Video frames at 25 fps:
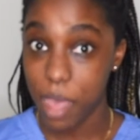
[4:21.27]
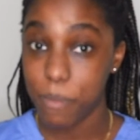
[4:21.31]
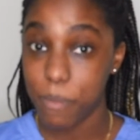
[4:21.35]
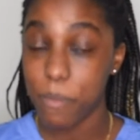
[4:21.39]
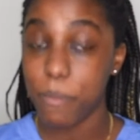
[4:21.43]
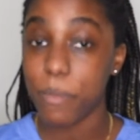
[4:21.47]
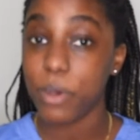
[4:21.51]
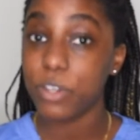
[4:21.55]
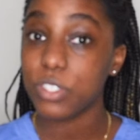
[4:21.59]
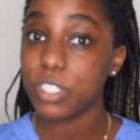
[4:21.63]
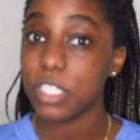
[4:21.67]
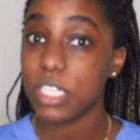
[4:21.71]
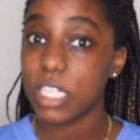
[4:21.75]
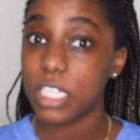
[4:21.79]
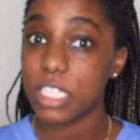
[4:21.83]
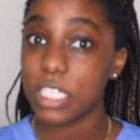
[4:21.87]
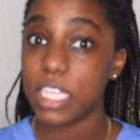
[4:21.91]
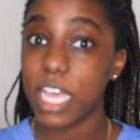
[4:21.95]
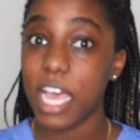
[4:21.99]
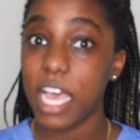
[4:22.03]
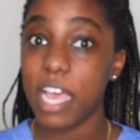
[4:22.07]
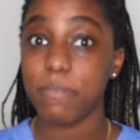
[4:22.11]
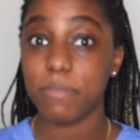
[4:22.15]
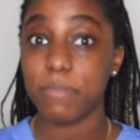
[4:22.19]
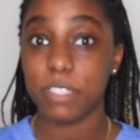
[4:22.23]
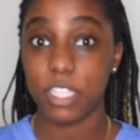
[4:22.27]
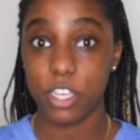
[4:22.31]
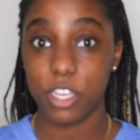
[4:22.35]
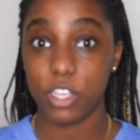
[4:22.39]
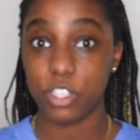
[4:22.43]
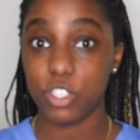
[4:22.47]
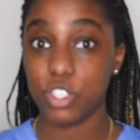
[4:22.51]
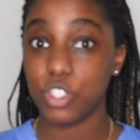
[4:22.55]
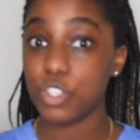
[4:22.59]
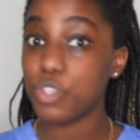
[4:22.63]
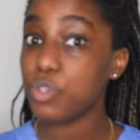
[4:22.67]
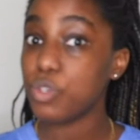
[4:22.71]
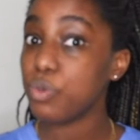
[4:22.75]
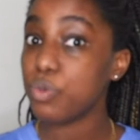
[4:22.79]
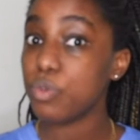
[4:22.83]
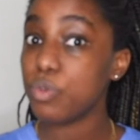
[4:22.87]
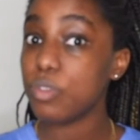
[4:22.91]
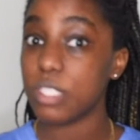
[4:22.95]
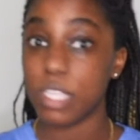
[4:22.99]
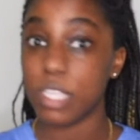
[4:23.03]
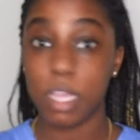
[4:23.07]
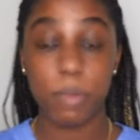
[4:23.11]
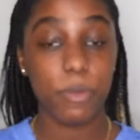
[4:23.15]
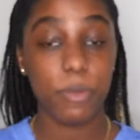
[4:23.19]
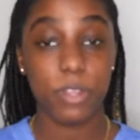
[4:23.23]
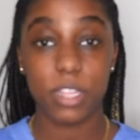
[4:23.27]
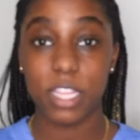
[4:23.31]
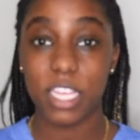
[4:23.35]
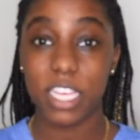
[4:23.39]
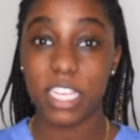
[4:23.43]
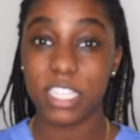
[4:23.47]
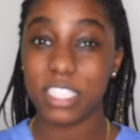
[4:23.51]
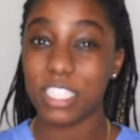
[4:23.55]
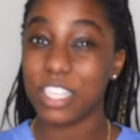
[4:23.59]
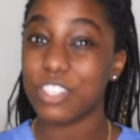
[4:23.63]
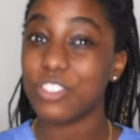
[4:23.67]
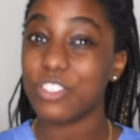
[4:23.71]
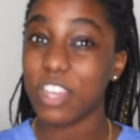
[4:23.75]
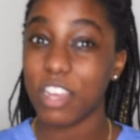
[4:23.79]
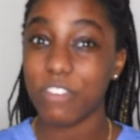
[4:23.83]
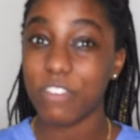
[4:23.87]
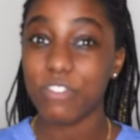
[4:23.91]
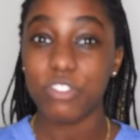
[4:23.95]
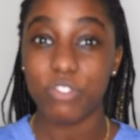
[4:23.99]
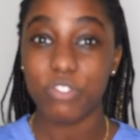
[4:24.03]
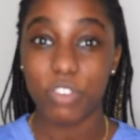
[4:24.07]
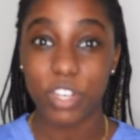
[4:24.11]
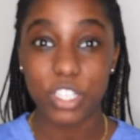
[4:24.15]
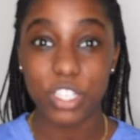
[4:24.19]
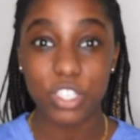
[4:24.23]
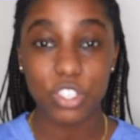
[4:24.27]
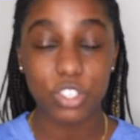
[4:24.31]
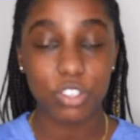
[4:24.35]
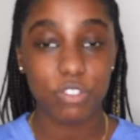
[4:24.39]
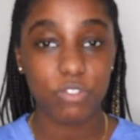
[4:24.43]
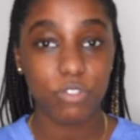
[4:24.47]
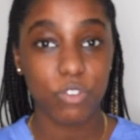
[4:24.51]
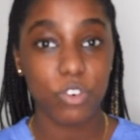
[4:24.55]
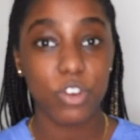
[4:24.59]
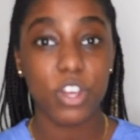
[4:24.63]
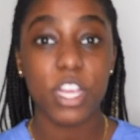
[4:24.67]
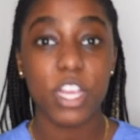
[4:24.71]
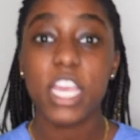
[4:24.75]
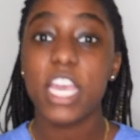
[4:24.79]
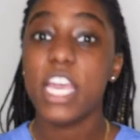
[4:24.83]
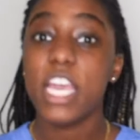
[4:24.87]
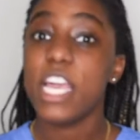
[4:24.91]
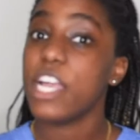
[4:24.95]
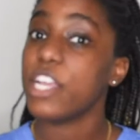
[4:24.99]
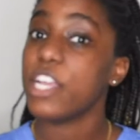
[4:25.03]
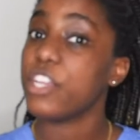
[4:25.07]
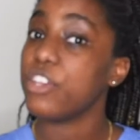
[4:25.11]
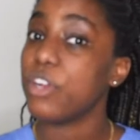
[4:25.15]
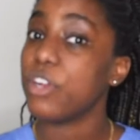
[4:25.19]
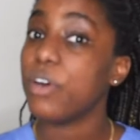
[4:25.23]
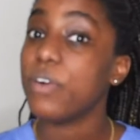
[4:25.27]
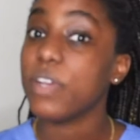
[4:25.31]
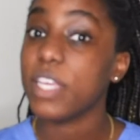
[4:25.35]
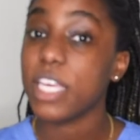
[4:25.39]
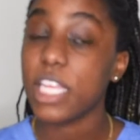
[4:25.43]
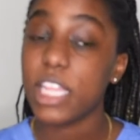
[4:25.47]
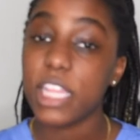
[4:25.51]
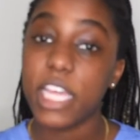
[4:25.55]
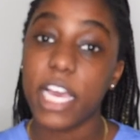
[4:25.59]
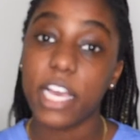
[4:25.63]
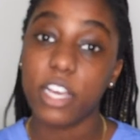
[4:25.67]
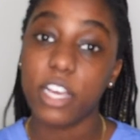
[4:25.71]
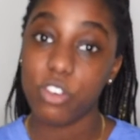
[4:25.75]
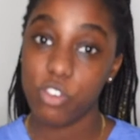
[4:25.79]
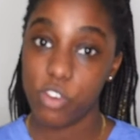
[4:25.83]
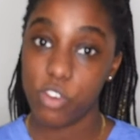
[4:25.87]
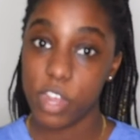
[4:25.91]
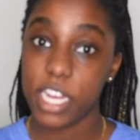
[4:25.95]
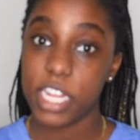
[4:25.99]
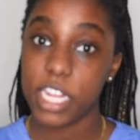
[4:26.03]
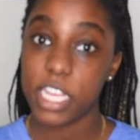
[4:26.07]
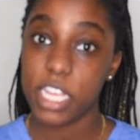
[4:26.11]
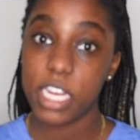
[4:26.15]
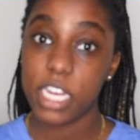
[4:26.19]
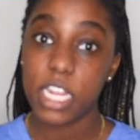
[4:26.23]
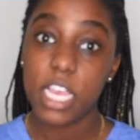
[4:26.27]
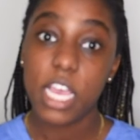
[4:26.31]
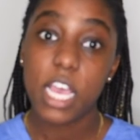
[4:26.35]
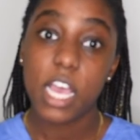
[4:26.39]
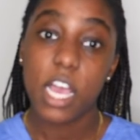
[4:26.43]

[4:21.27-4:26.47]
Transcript: Most of the times they are two separate things that you have to register for, and you don't get that credit